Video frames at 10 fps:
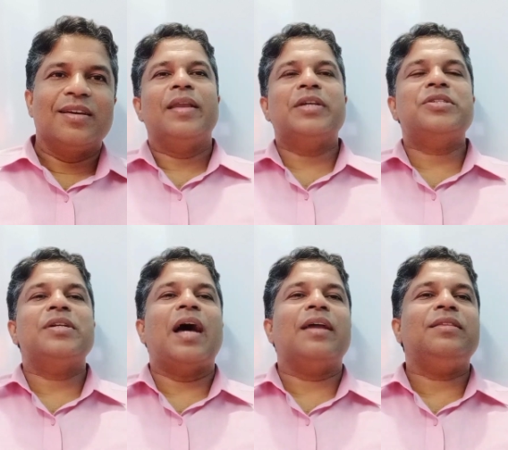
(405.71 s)
Next,
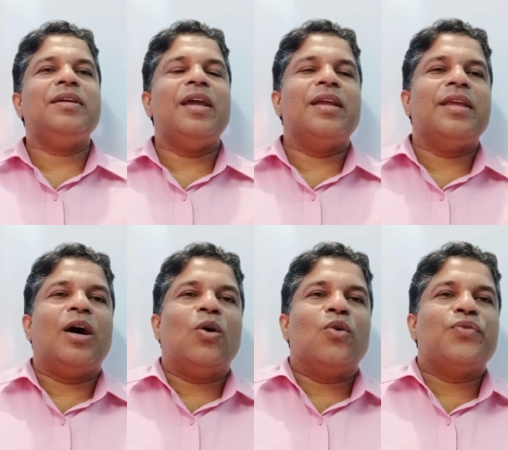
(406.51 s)
ninth
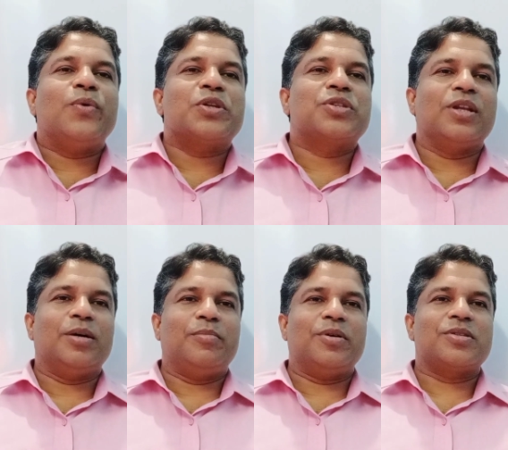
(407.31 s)
area of your
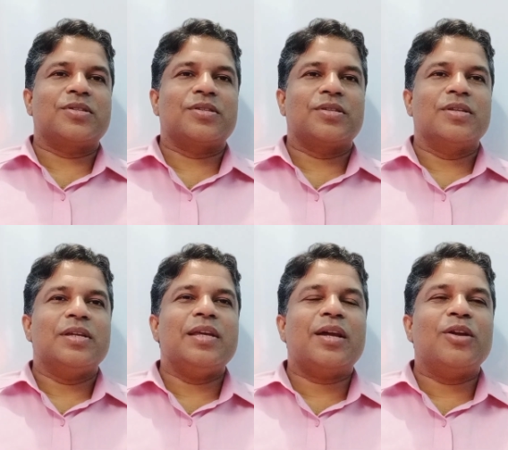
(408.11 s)
syllabus,
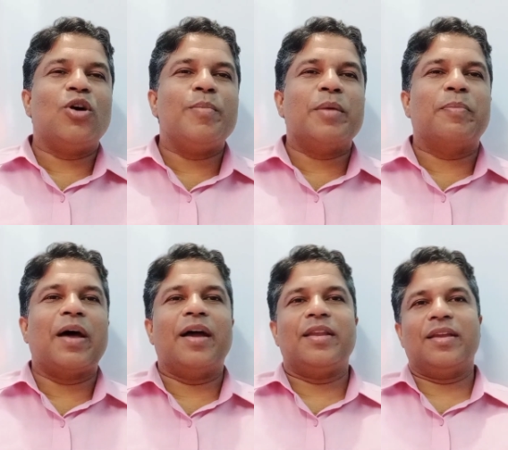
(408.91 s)
economic
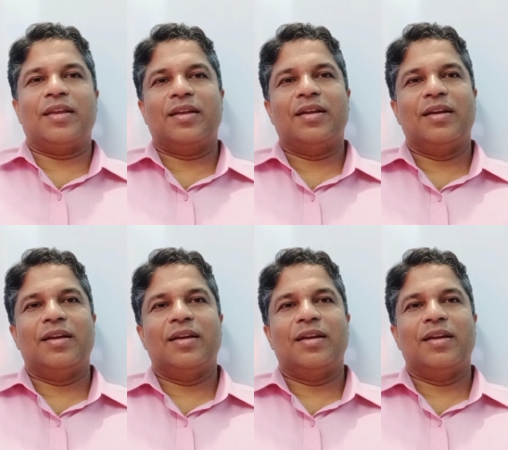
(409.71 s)
planning.